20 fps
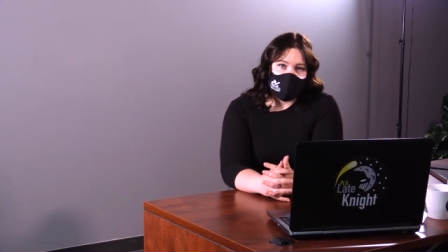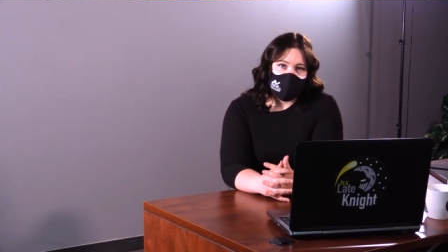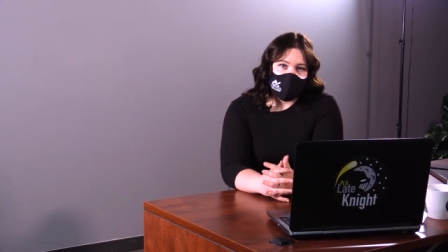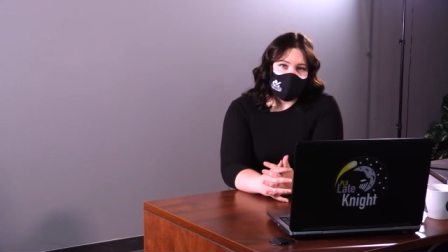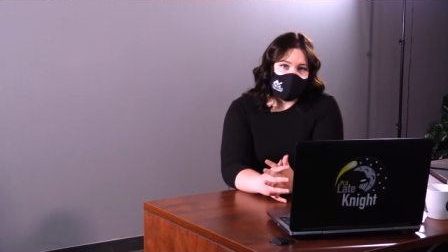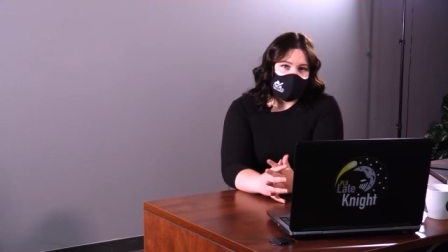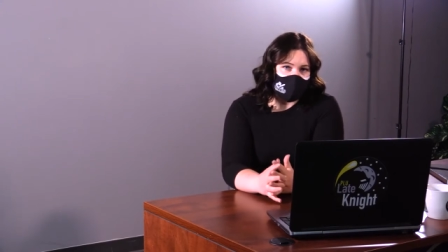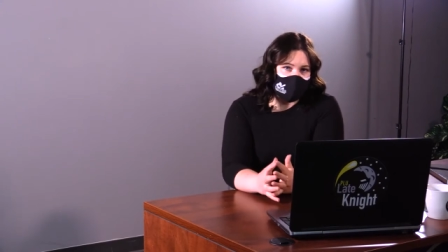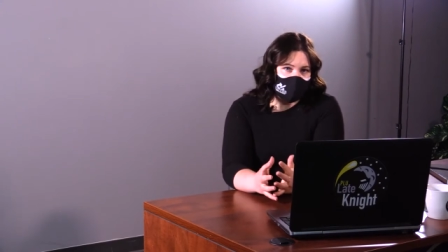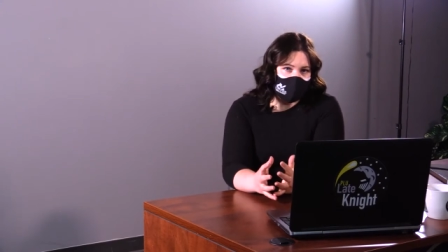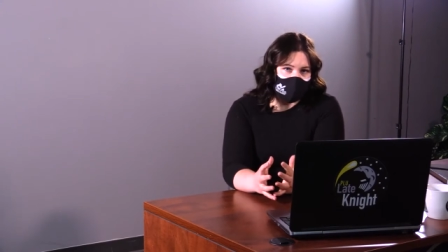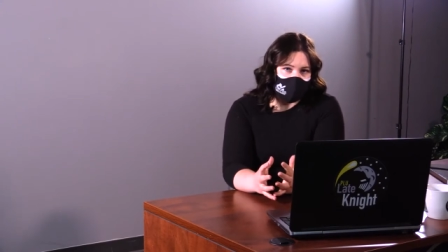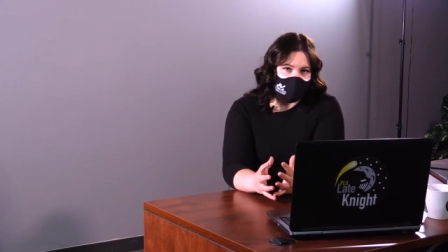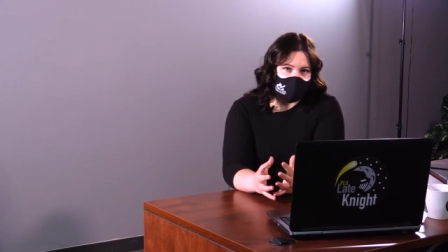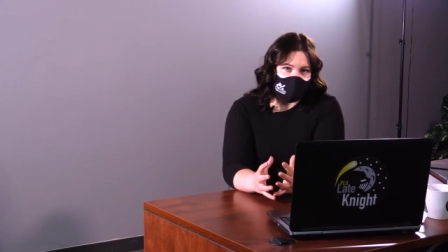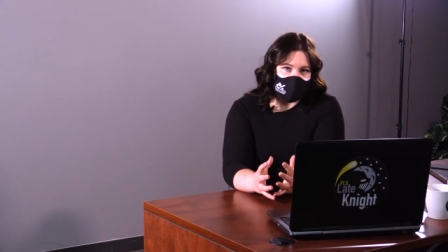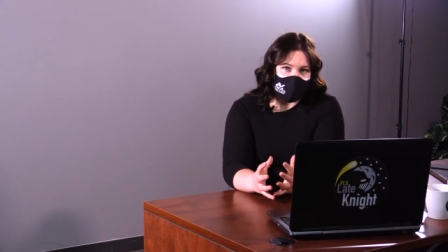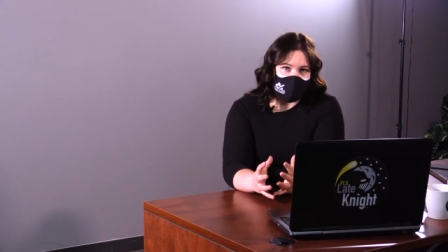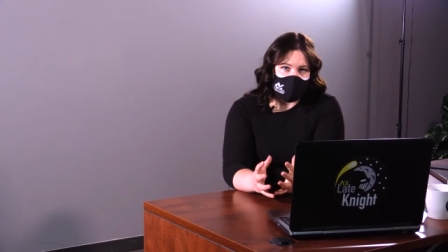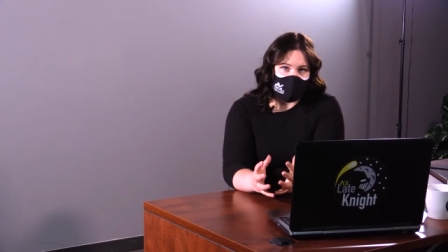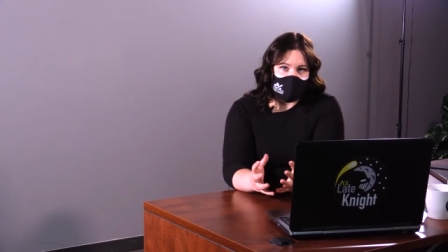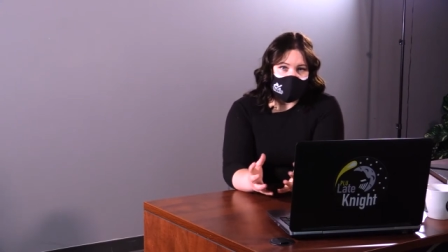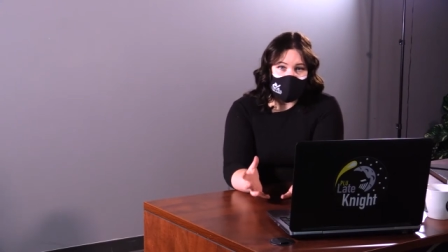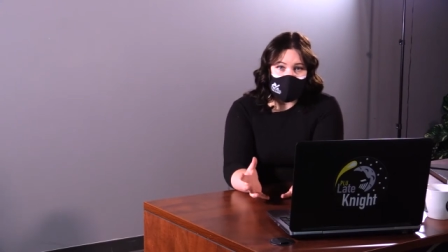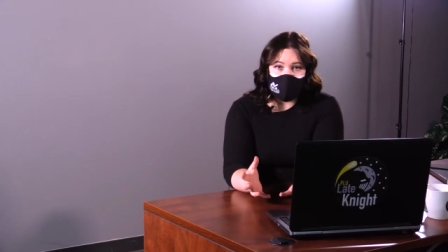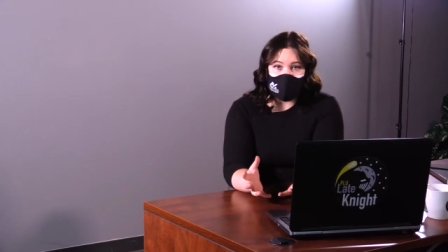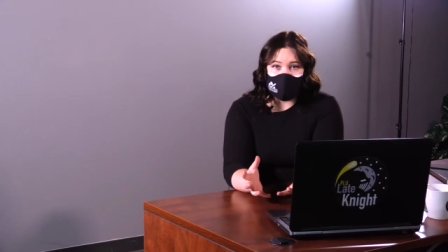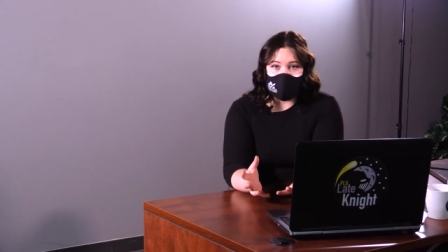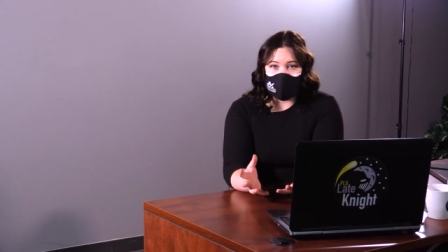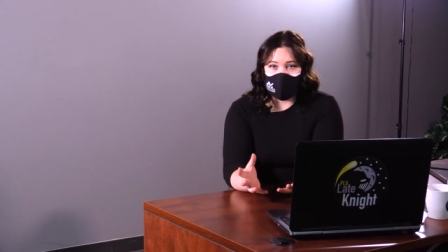only for her to
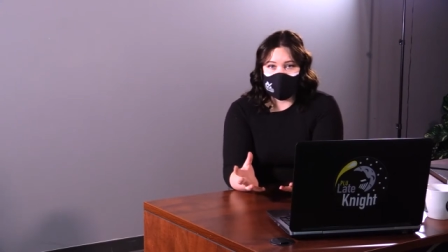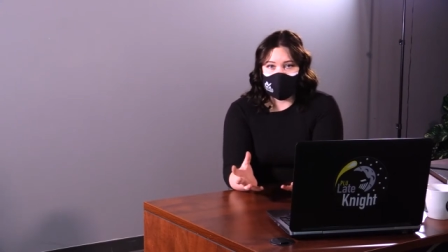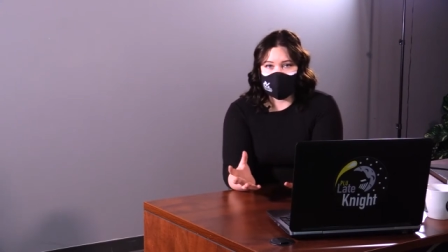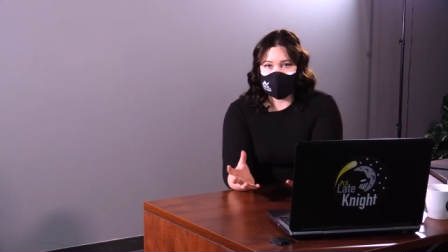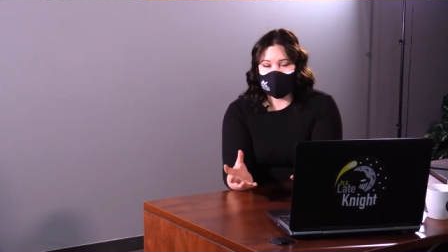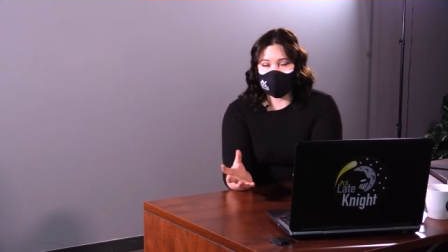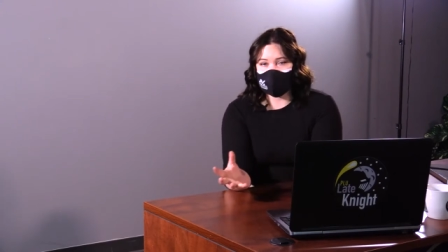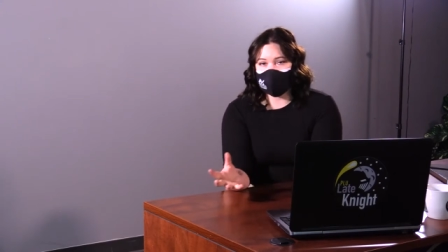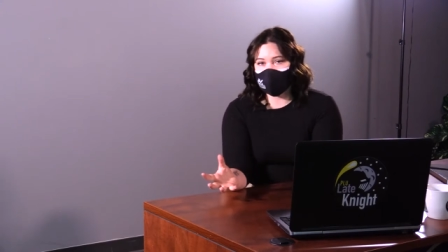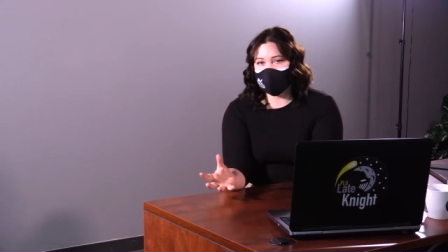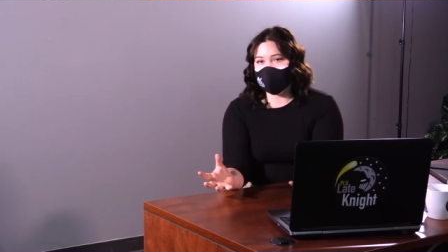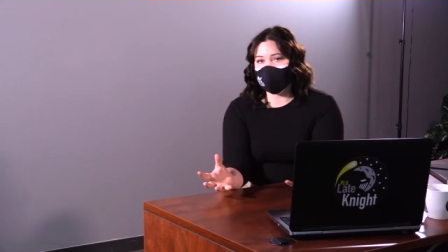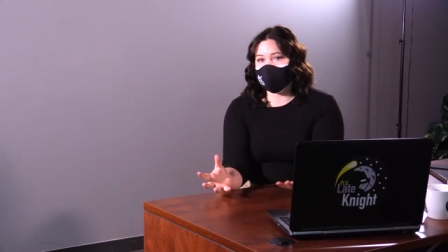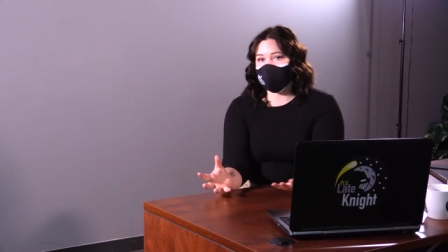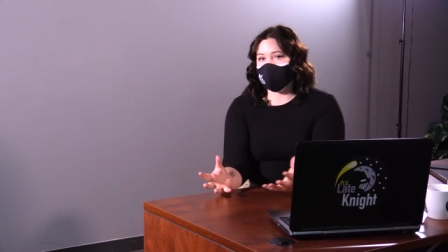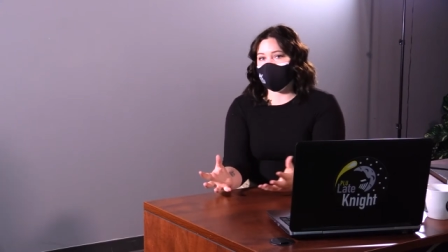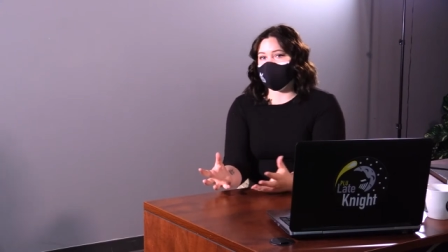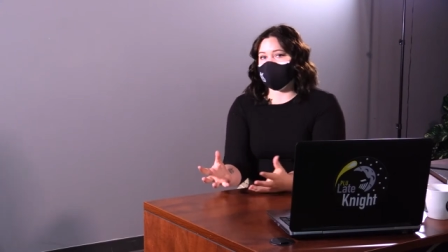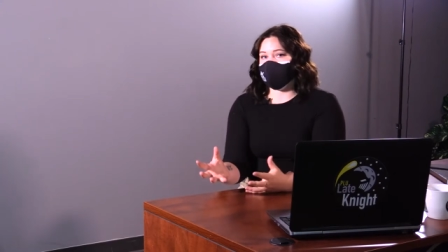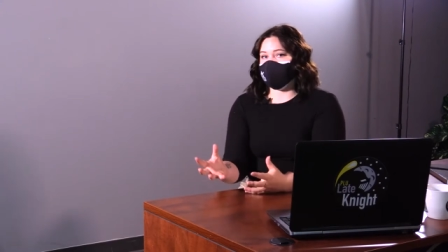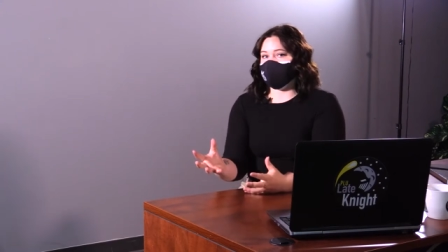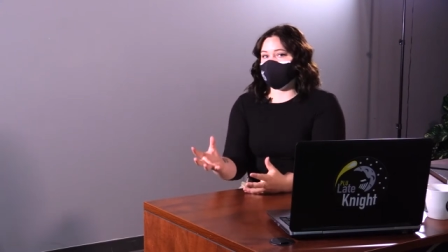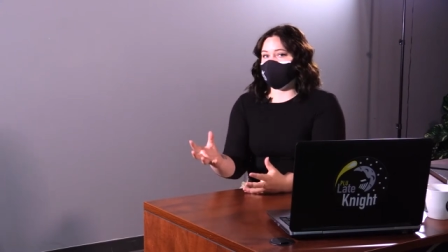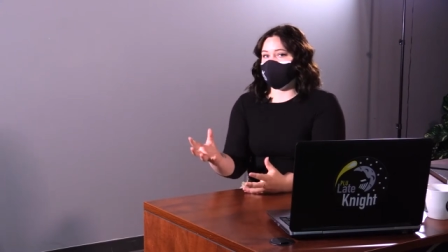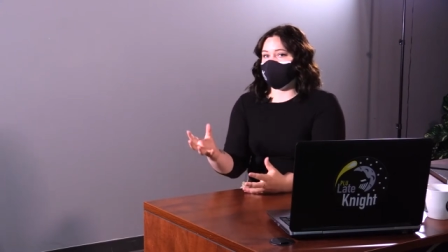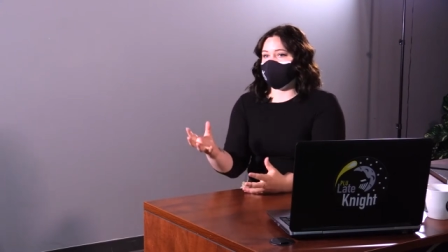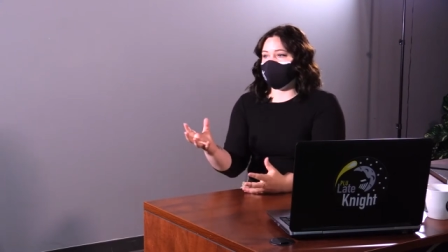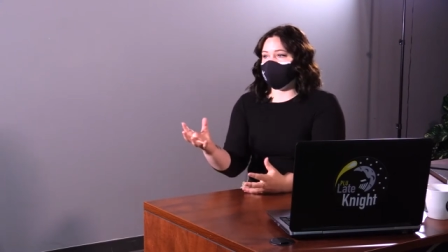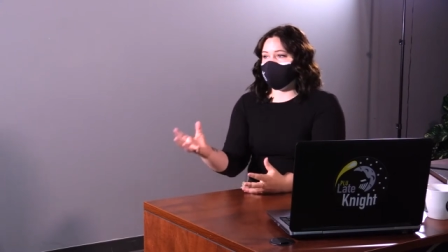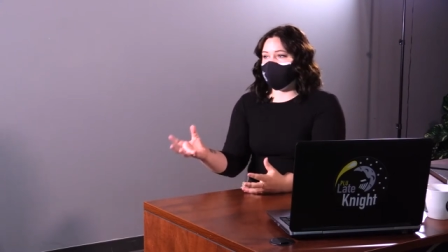now only be known as
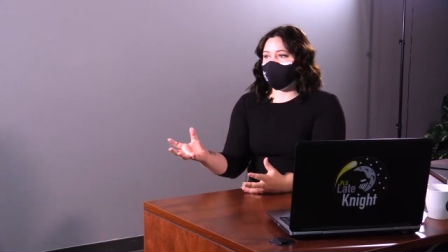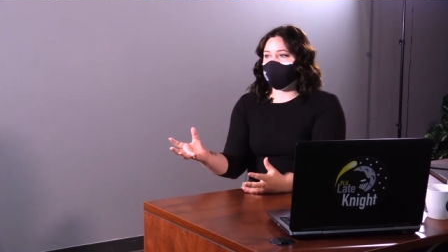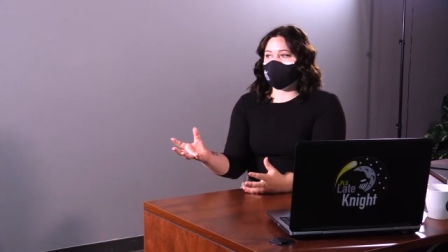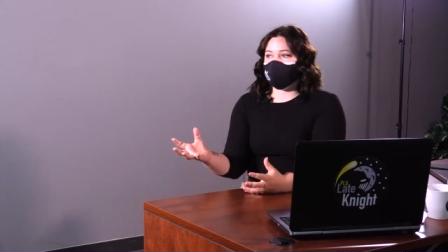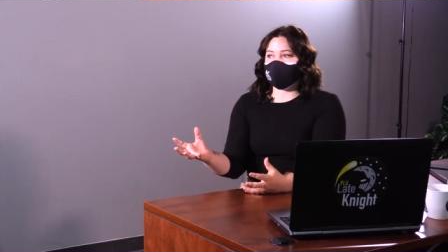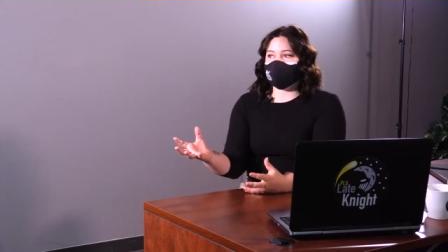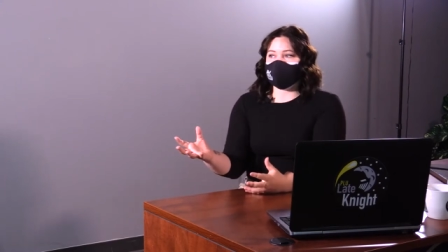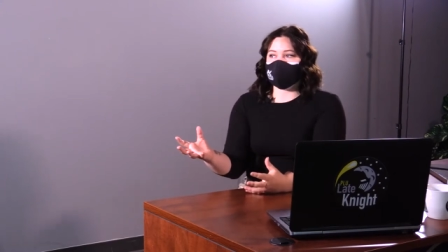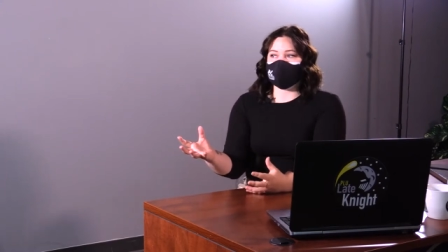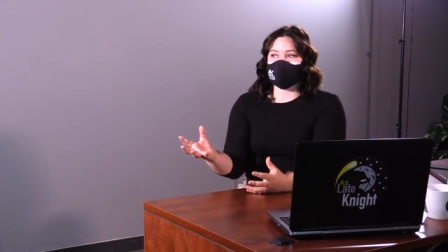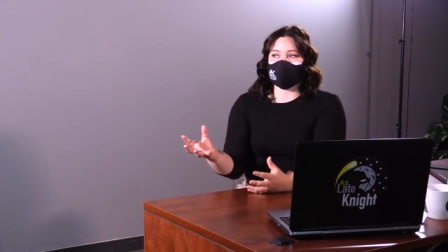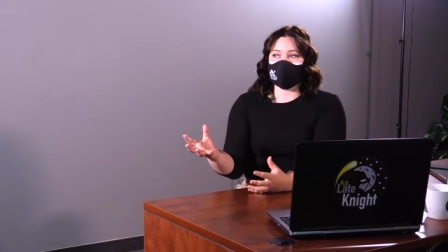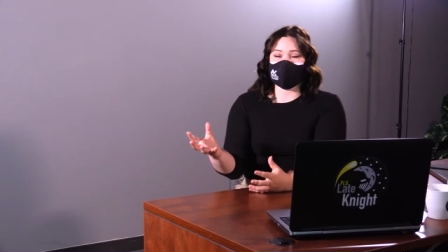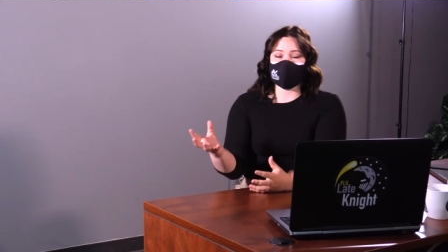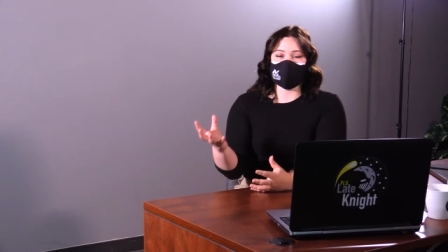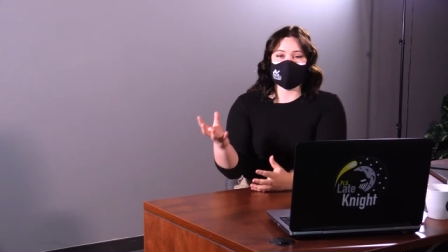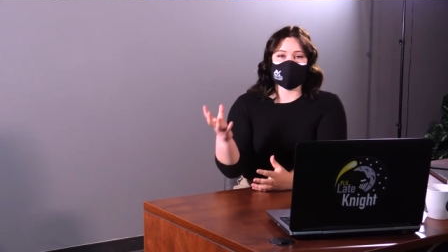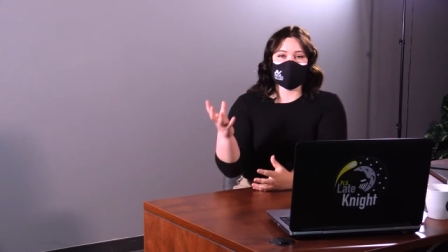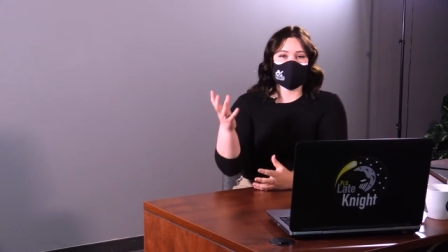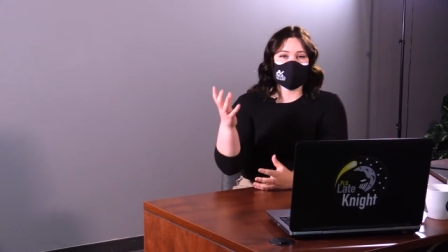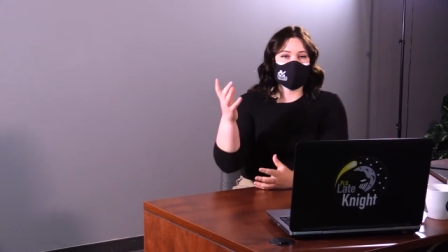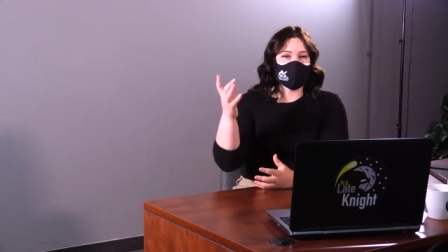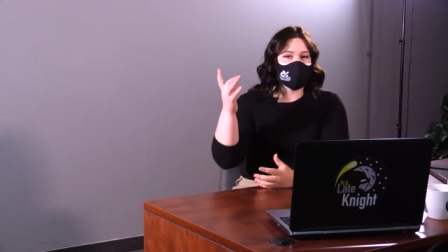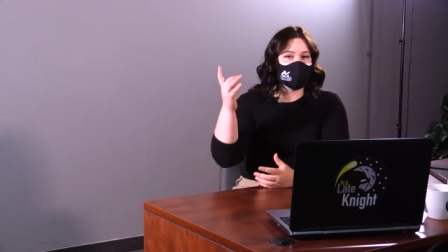the lady that says,